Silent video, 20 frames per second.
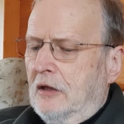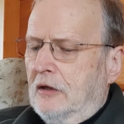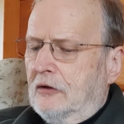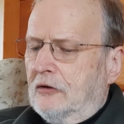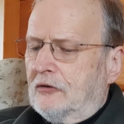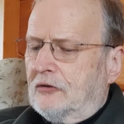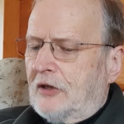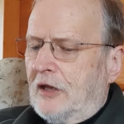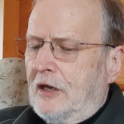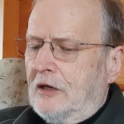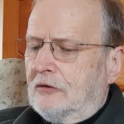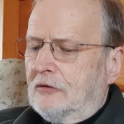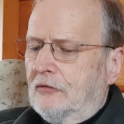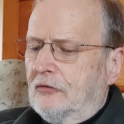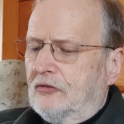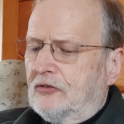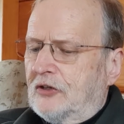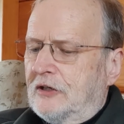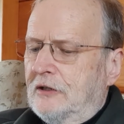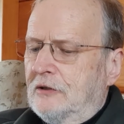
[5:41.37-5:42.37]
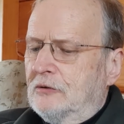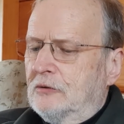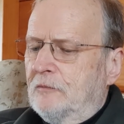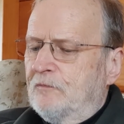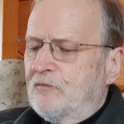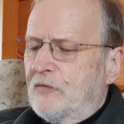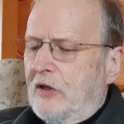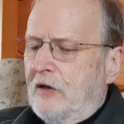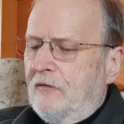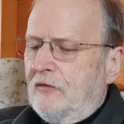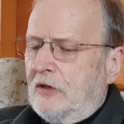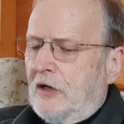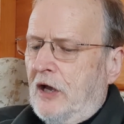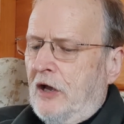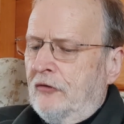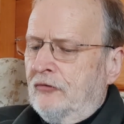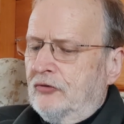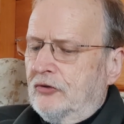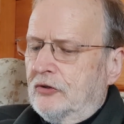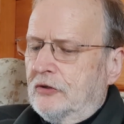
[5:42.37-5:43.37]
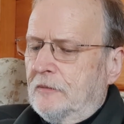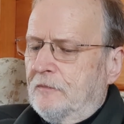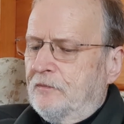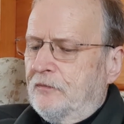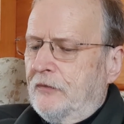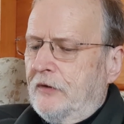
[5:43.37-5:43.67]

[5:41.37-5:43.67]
Stakes of steel, even 100,